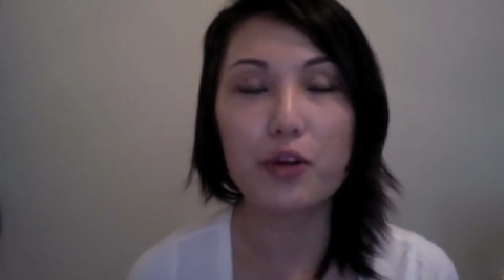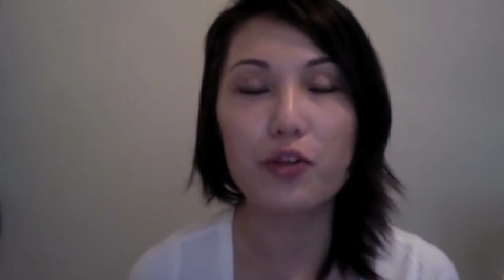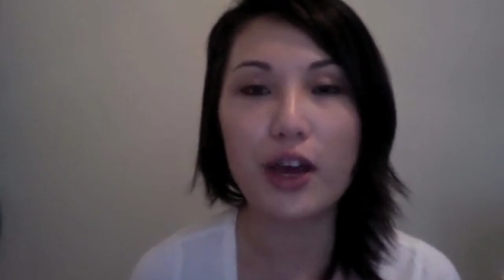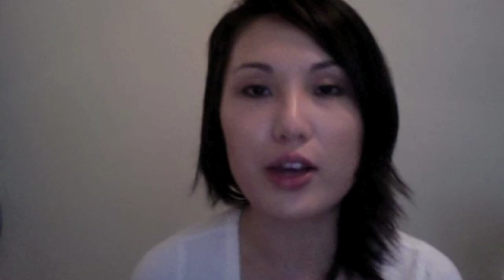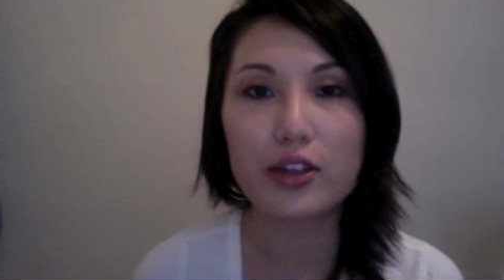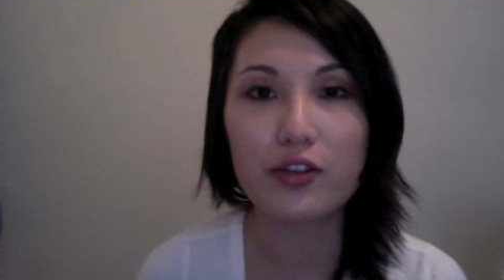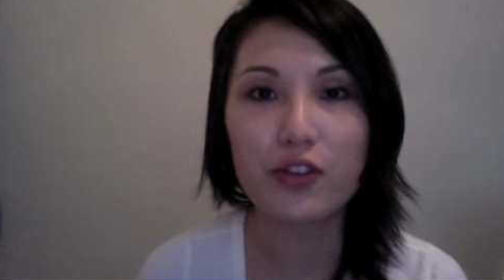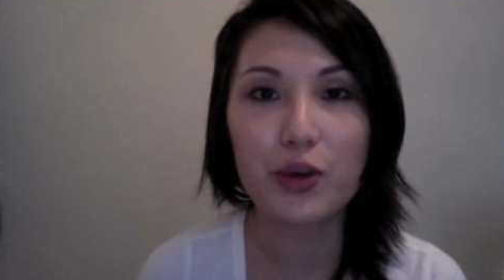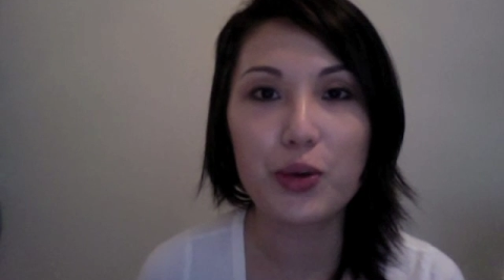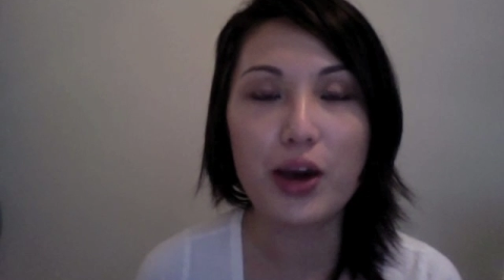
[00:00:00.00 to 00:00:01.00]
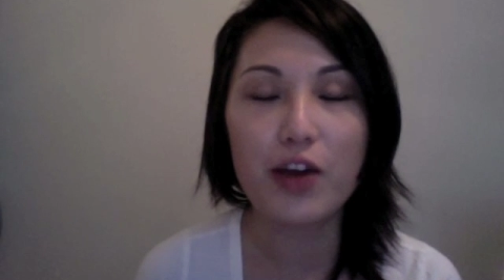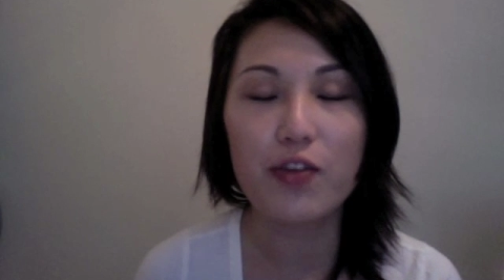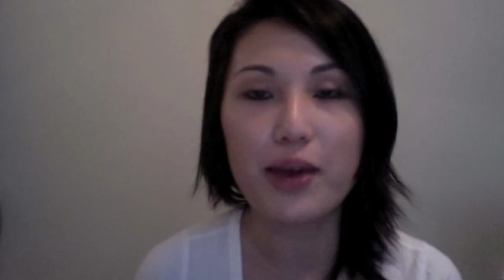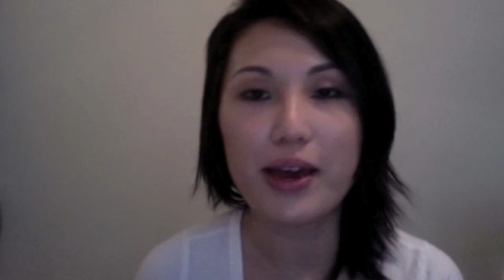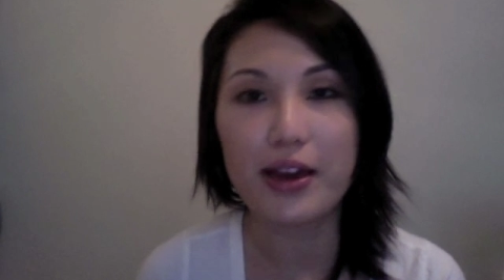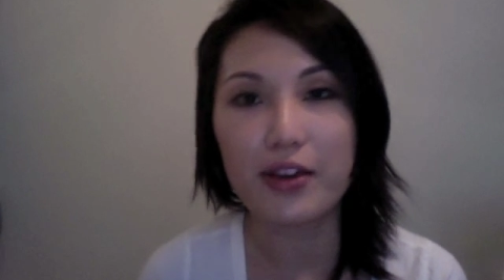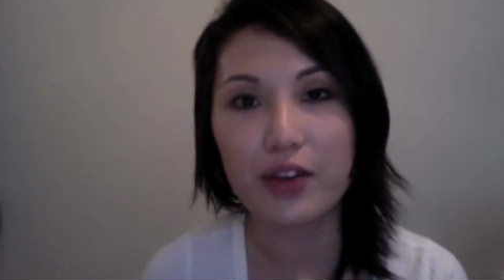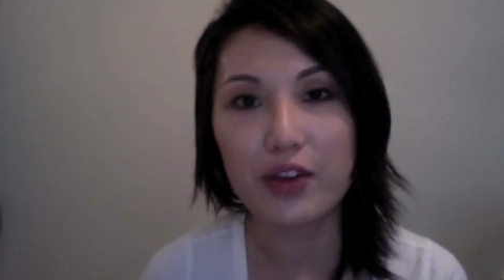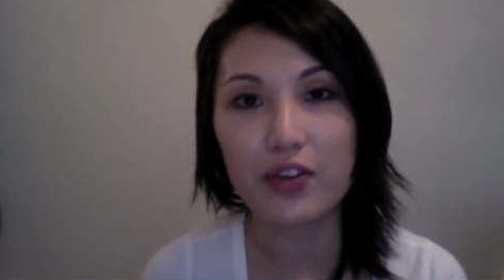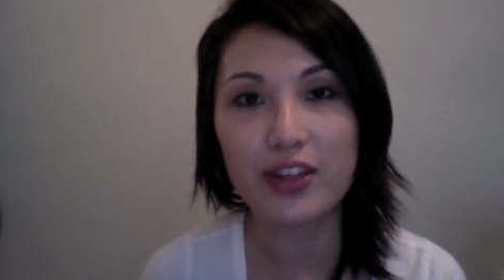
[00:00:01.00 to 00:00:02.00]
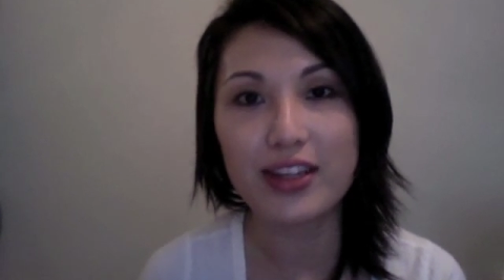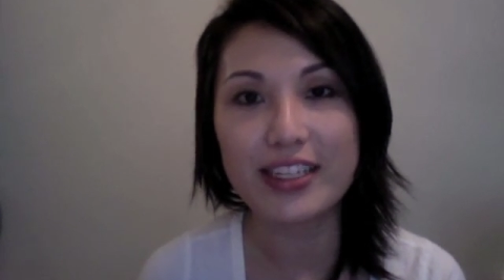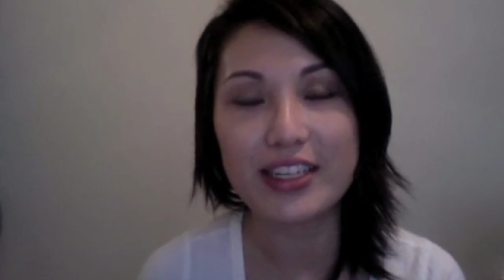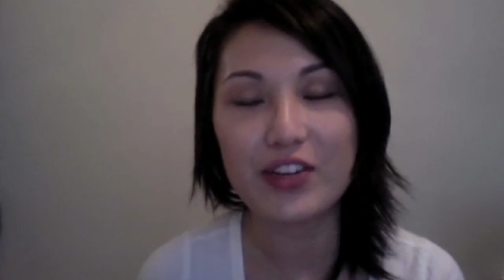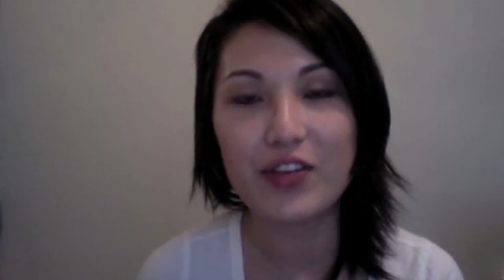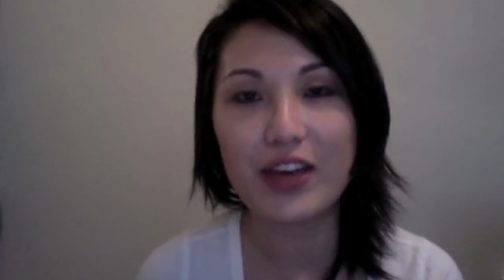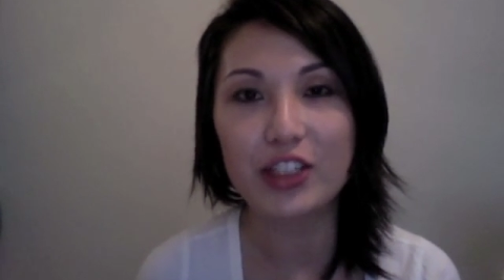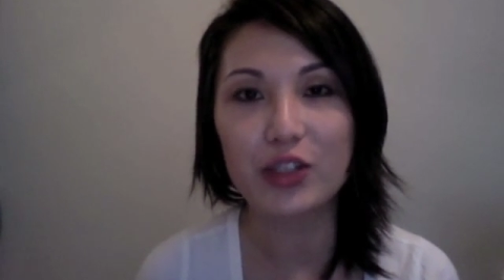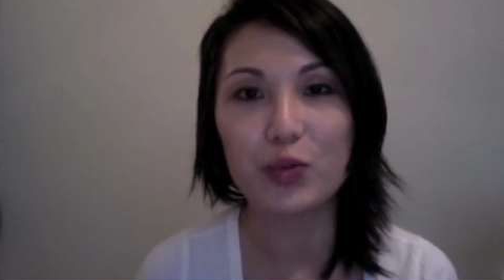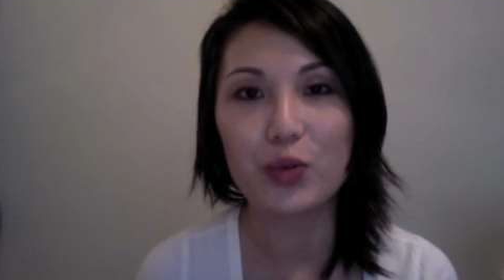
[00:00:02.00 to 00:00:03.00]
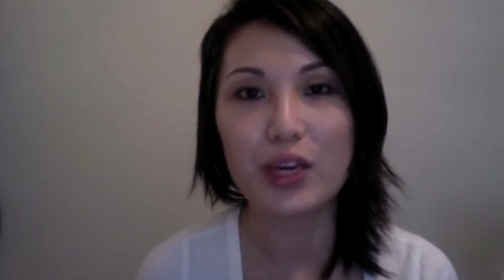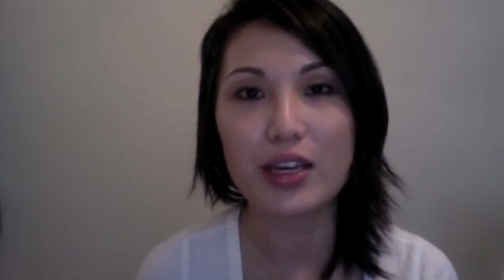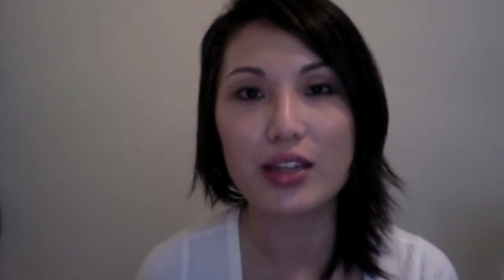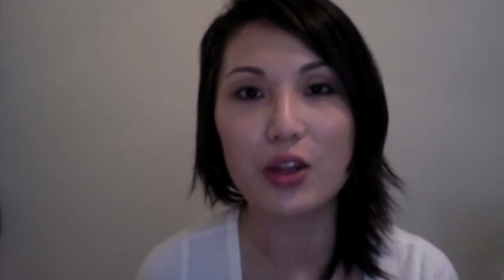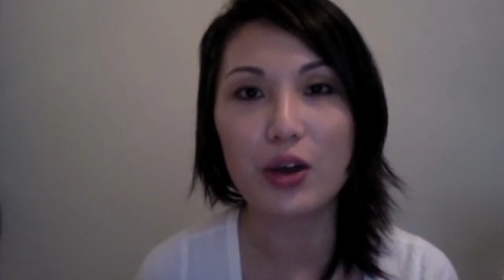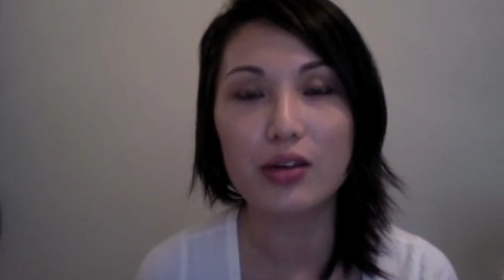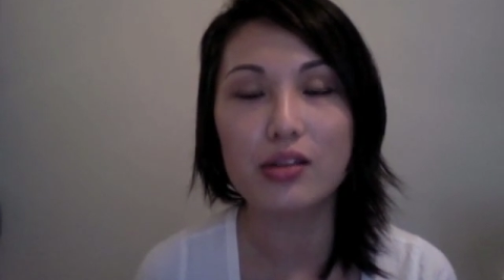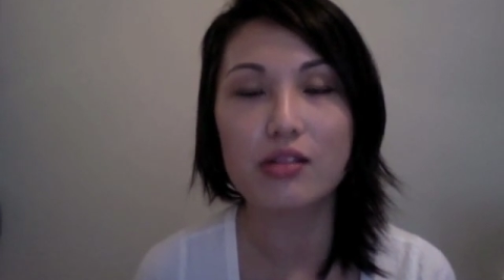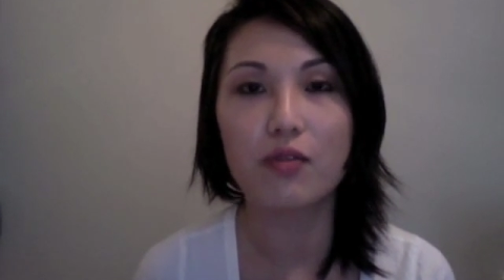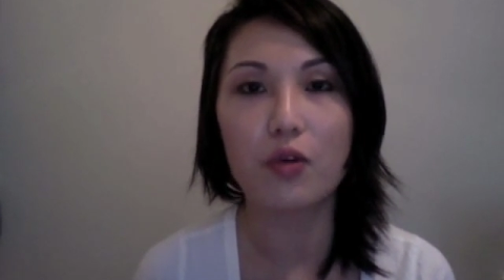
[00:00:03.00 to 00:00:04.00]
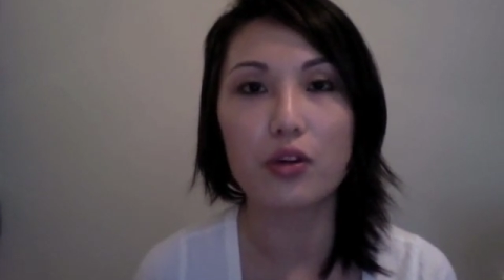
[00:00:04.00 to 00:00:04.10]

profiled a few of my favorite London Fashion Week looks for